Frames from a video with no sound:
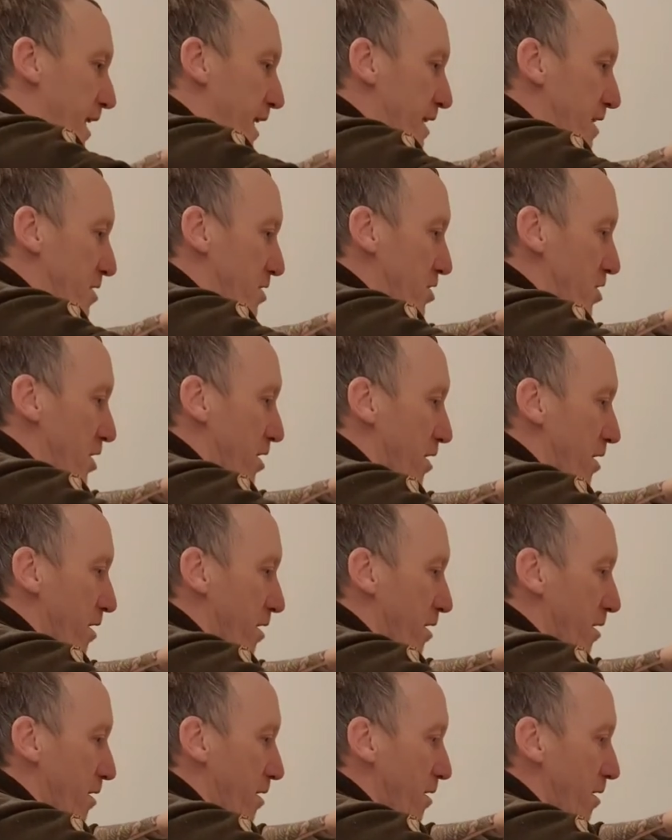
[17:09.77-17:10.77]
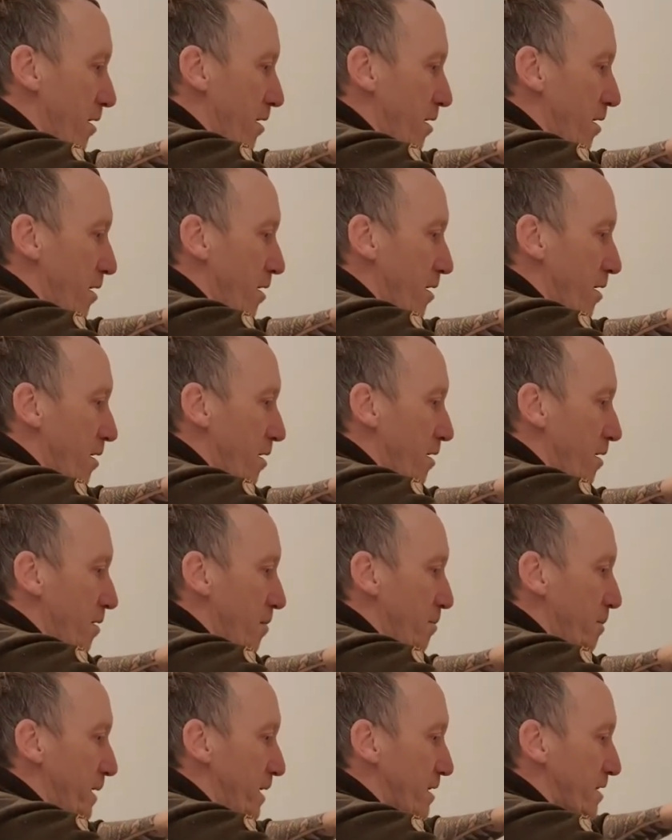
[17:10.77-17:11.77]
hinge
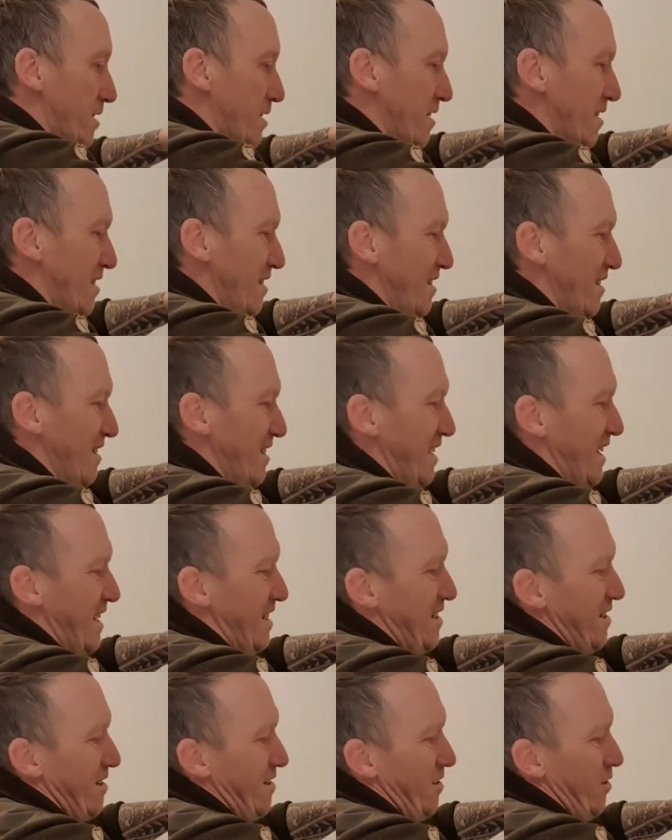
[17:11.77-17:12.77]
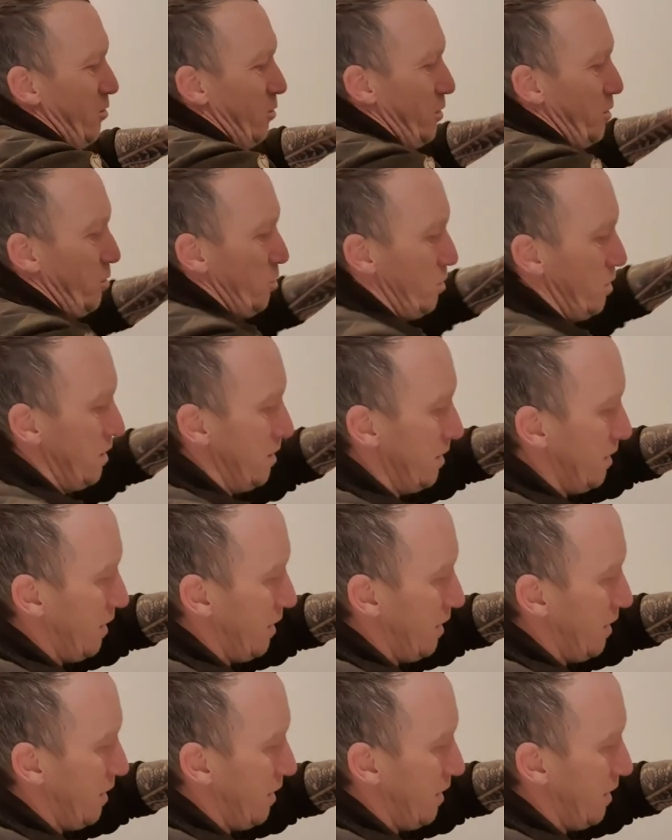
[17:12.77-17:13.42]
bits, let the oil